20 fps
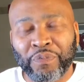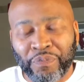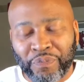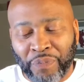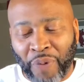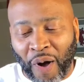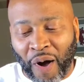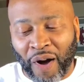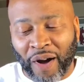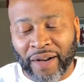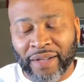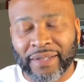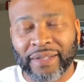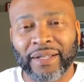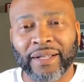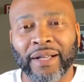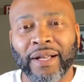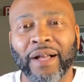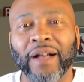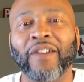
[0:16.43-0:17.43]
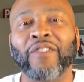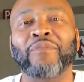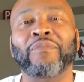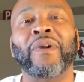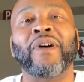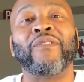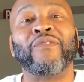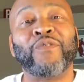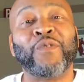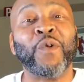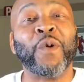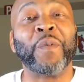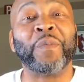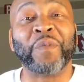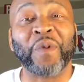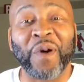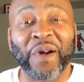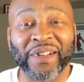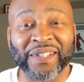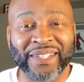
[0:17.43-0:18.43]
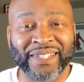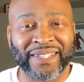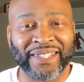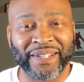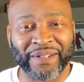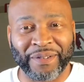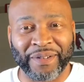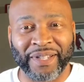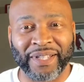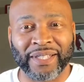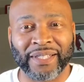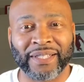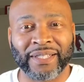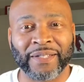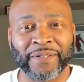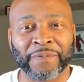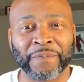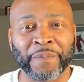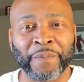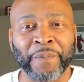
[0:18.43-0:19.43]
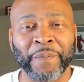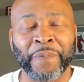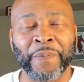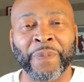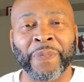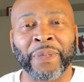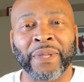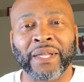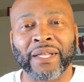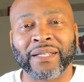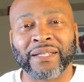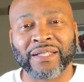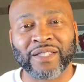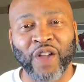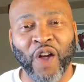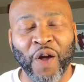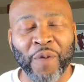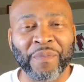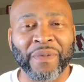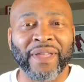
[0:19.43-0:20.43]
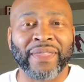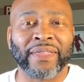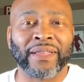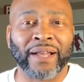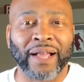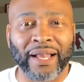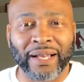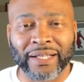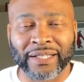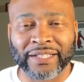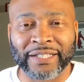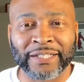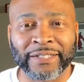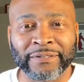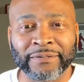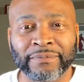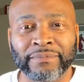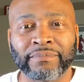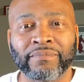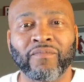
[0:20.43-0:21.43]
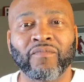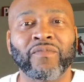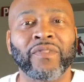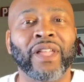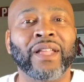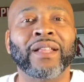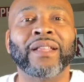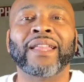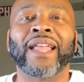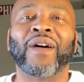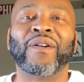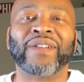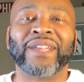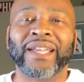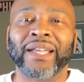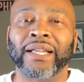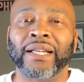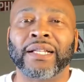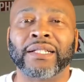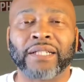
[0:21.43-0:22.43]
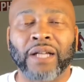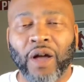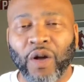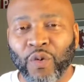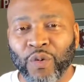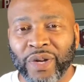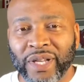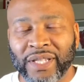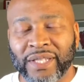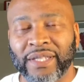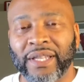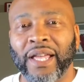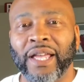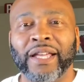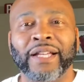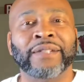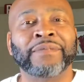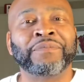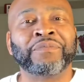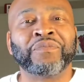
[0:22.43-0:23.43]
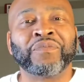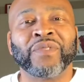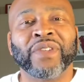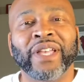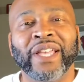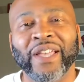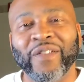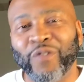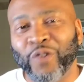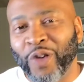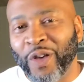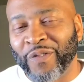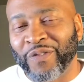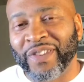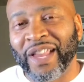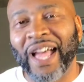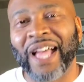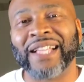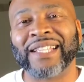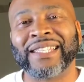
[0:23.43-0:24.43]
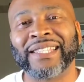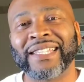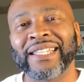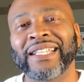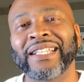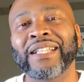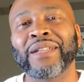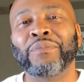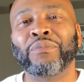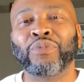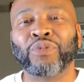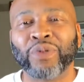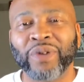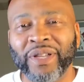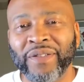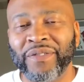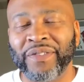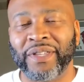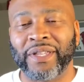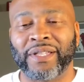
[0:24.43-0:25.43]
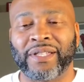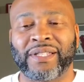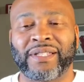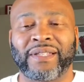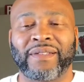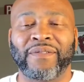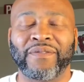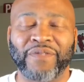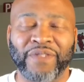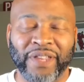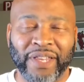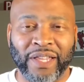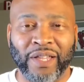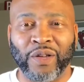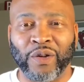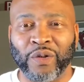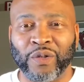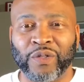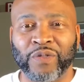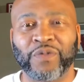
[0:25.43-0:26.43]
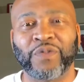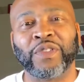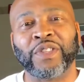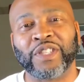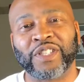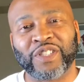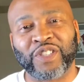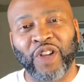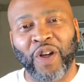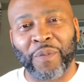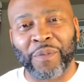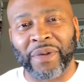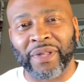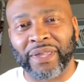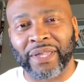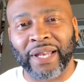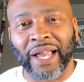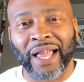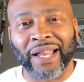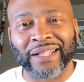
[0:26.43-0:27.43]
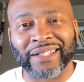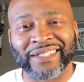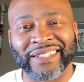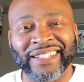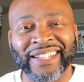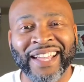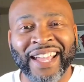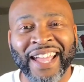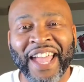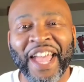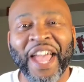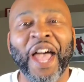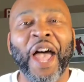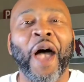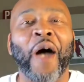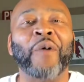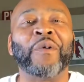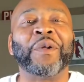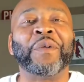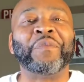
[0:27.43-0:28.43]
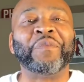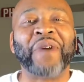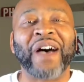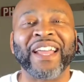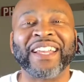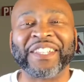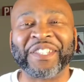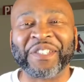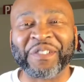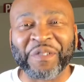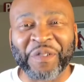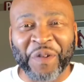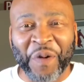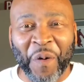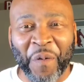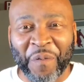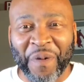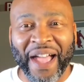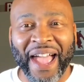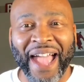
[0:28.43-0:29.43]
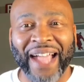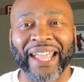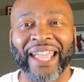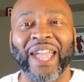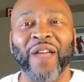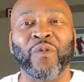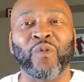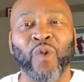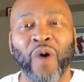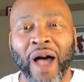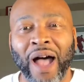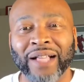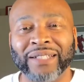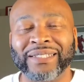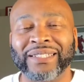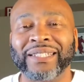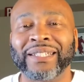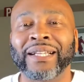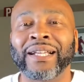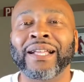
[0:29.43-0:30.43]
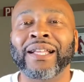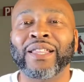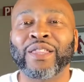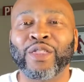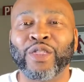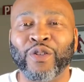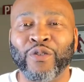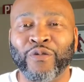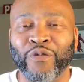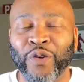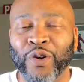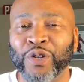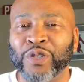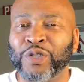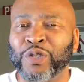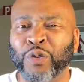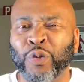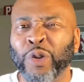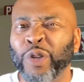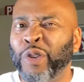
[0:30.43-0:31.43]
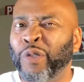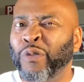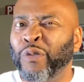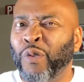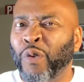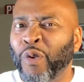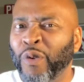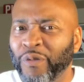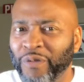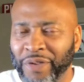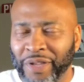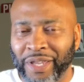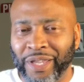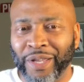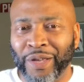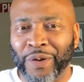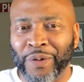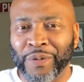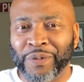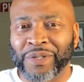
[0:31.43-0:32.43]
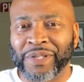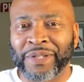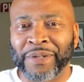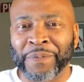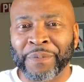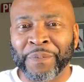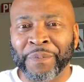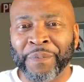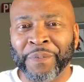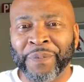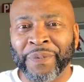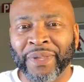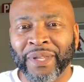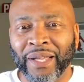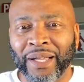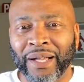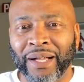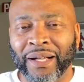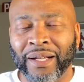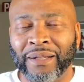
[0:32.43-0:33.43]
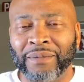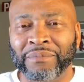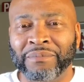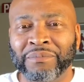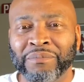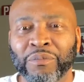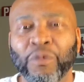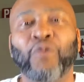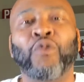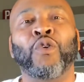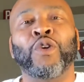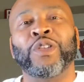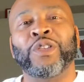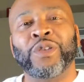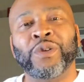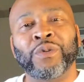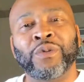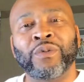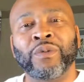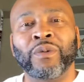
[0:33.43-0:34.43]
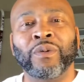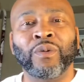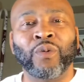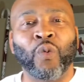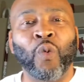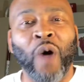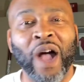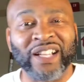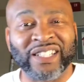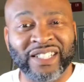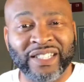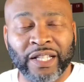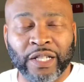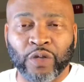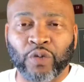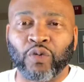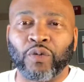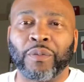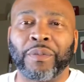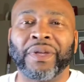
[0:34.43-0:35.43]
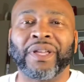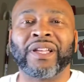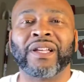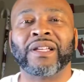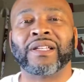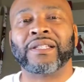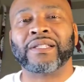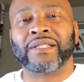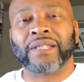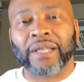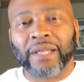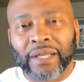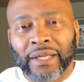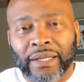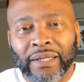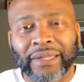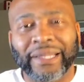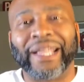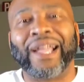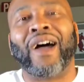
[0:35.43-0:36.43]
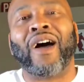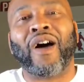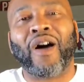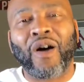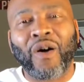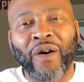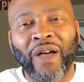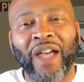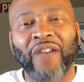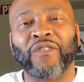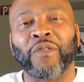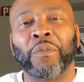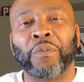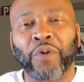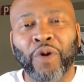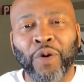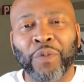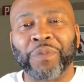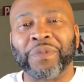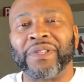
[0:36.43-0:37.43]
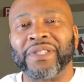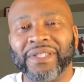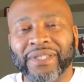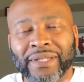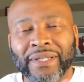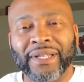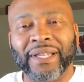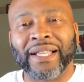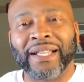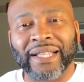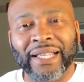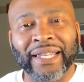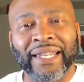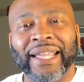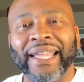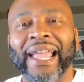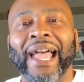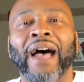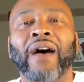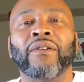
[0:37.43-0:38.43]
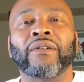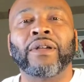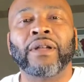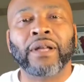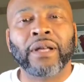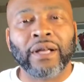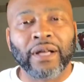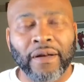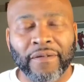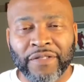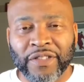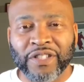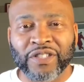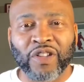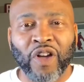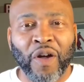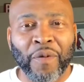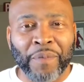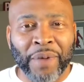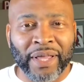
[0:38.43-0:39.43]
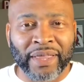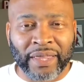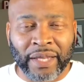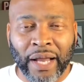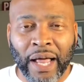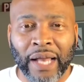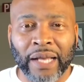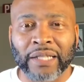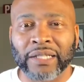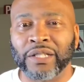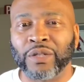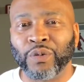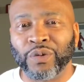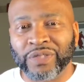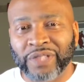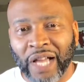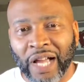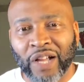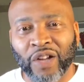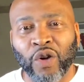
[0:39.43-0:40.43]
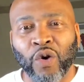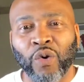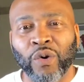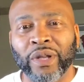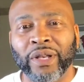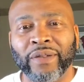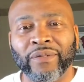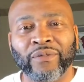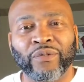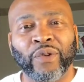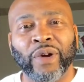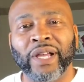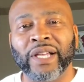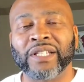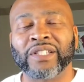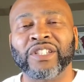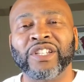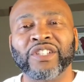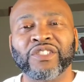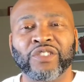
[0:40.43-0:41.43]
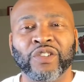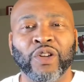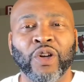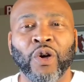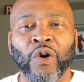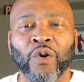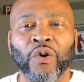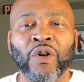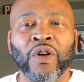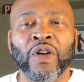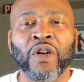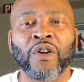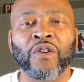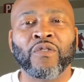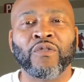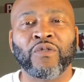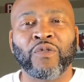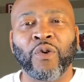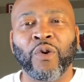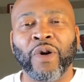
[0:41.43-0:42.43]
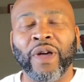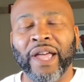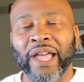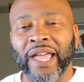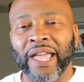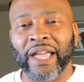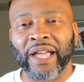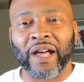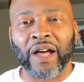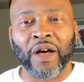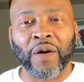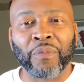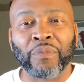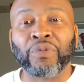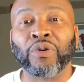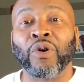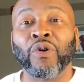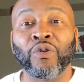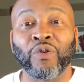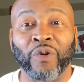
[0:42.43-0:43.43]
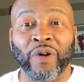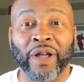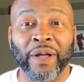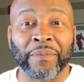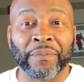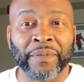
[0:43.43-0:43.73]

part of my four-part series, S.T.A.R Methodology. Now again, as I always say, if you have not seen the previous videos for the S.T.A.R Methodology, I would admonish you to go back and watch the first 3 to 4 videos before you watch this one, because they all have a purpose in the layout of the S.T.A.R Methodology, which I coined and phrased years ago for a program,